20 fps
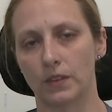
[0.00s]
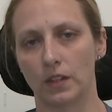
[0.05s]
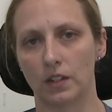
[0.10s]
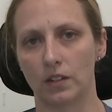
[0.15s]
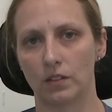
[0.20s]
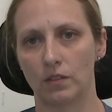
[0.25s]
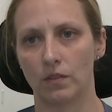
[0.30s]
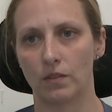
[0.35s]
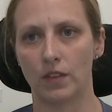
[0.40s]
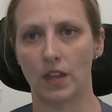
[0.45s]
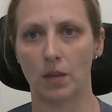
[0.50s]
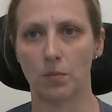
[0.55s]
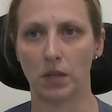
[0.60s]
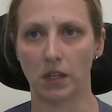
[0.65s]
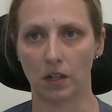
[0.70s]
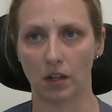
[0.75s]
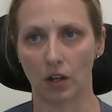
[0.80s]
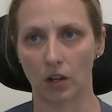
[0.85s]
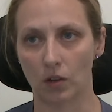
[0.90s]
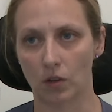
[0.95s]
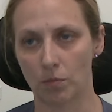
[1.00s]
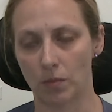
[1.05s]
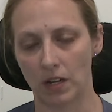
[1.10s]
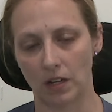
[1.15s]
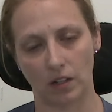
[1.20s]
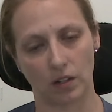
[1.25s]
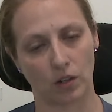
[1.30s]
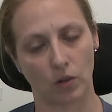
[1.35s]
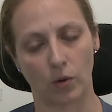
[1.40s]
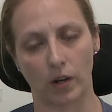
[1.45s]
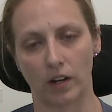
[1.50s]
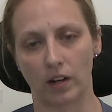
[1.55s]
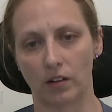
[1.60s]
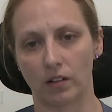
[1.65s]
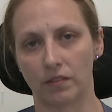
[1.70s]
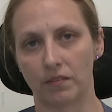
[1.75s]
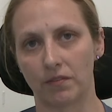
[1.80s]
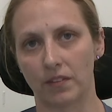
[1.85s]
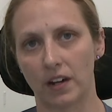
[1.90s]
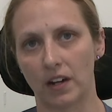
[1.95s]
that they may need a
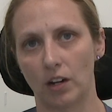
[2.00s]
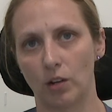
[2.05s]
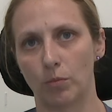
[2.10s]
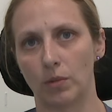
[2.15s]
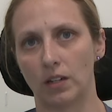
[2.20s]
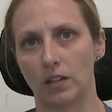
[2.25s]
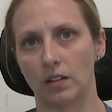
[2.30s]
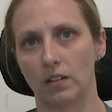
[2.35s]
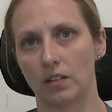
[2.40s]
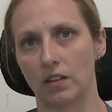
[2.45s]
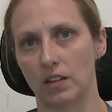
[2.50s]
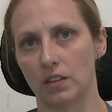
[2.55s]
quieter environment,